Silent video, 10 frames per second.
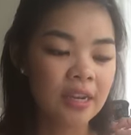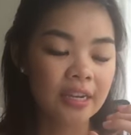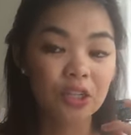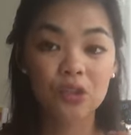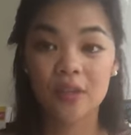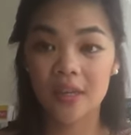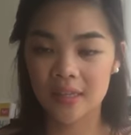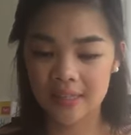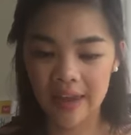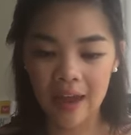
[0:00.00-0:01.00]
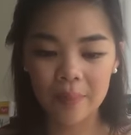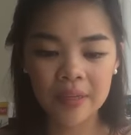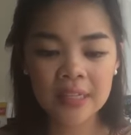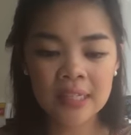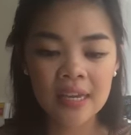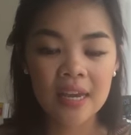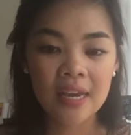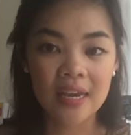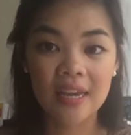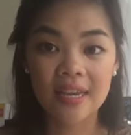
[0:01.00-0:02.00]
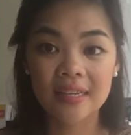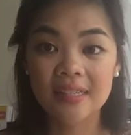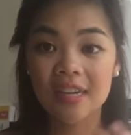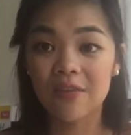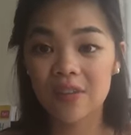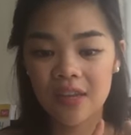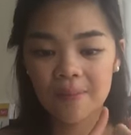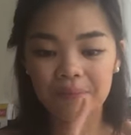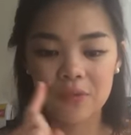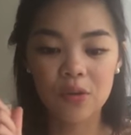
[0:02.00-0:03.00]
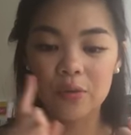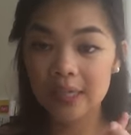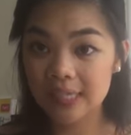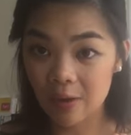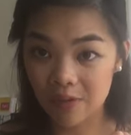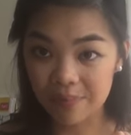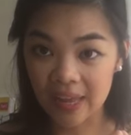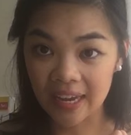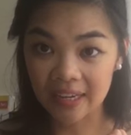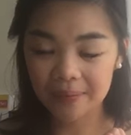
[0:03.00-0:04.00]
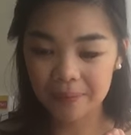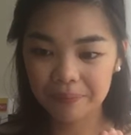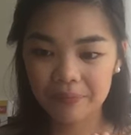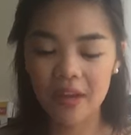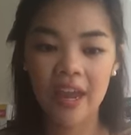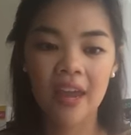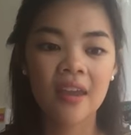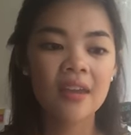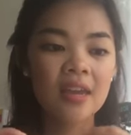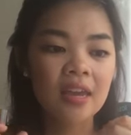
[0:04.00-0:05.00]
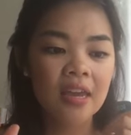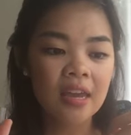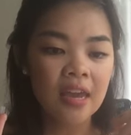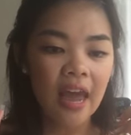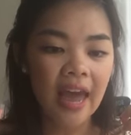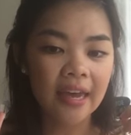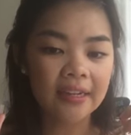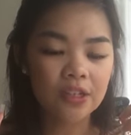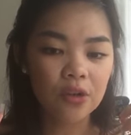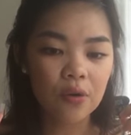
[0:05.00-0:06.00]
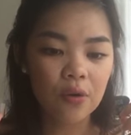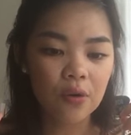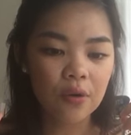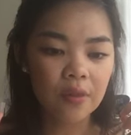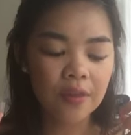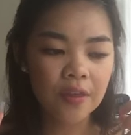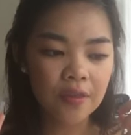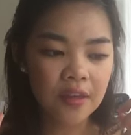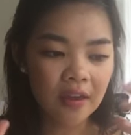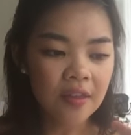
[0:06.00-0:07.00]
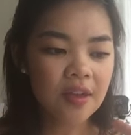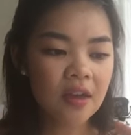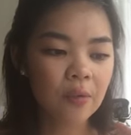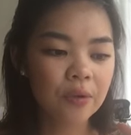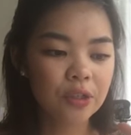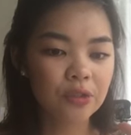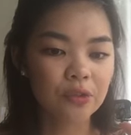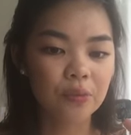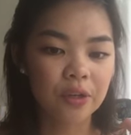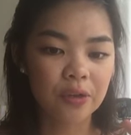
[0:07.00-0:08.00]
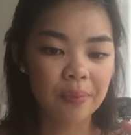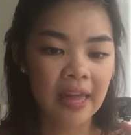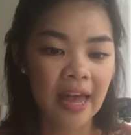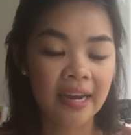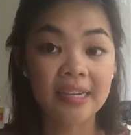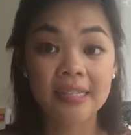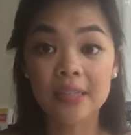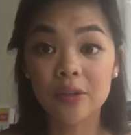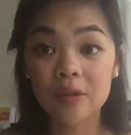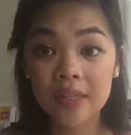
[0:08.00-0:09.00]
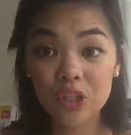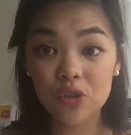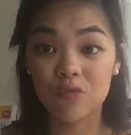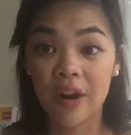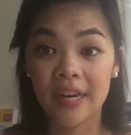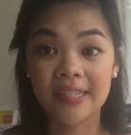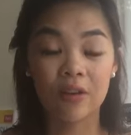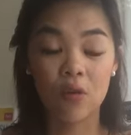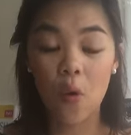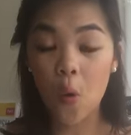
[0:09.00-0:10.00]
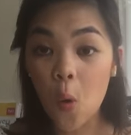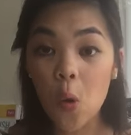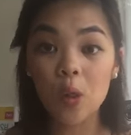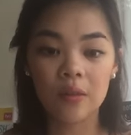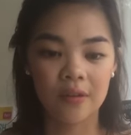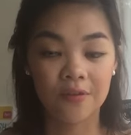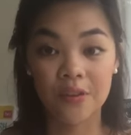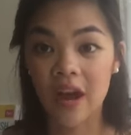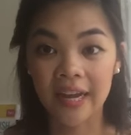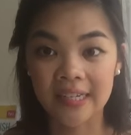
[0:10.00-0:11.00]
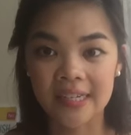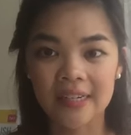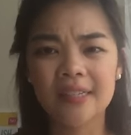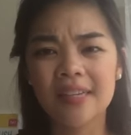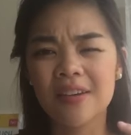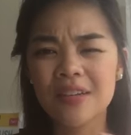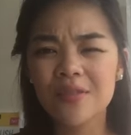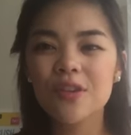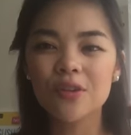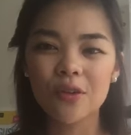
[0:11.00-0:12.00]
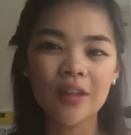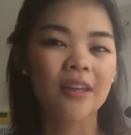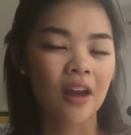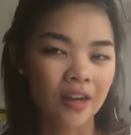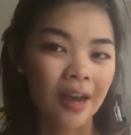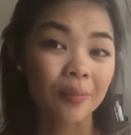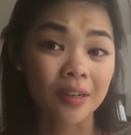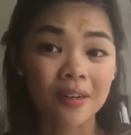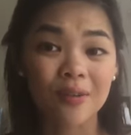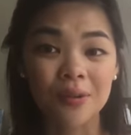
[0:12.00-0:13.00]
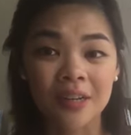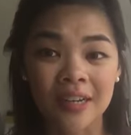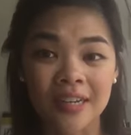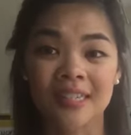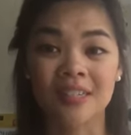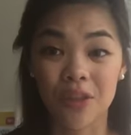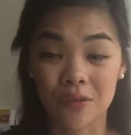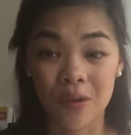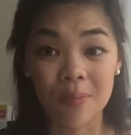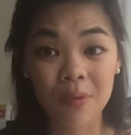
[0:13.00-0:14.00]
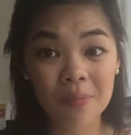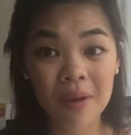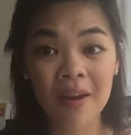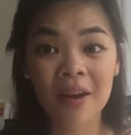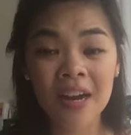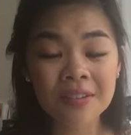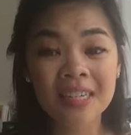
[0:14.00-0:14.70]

ensure that this happens is definitely always start with planning. Okay, and the other thing I would do when you plan is literally just write down all of your ideas. Even if you know, like, okay, I'm going to organize it into 3 body paragraphs,